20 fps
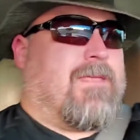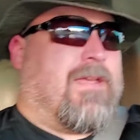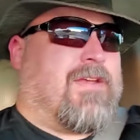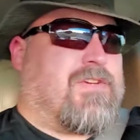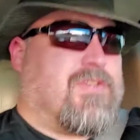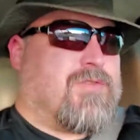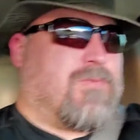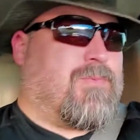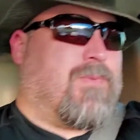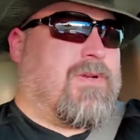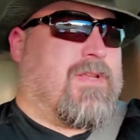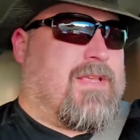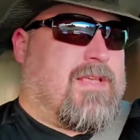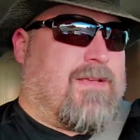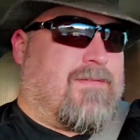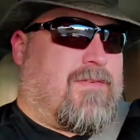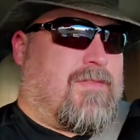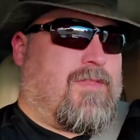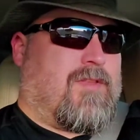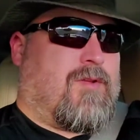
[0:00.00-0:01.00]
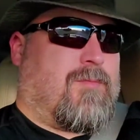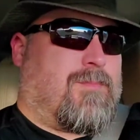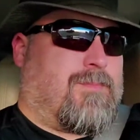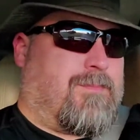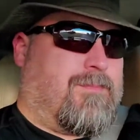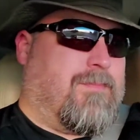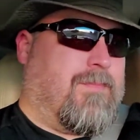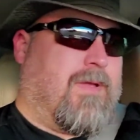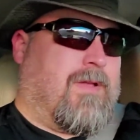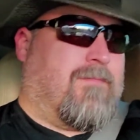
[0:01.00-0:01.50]
just want to give a little
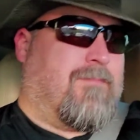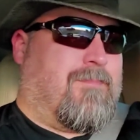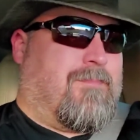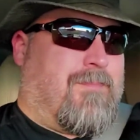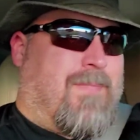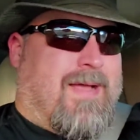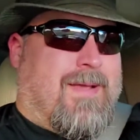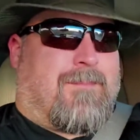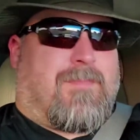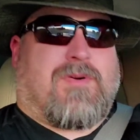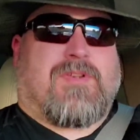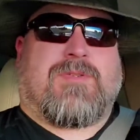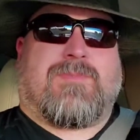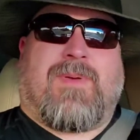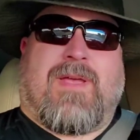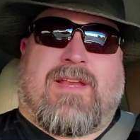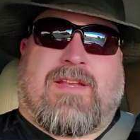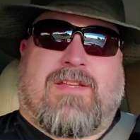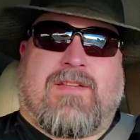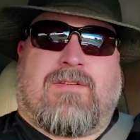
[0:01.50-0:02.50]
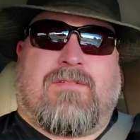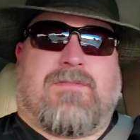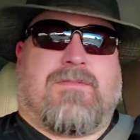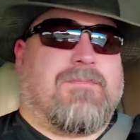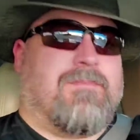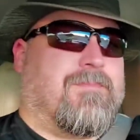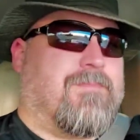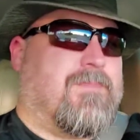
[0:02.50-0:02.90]
of my perspective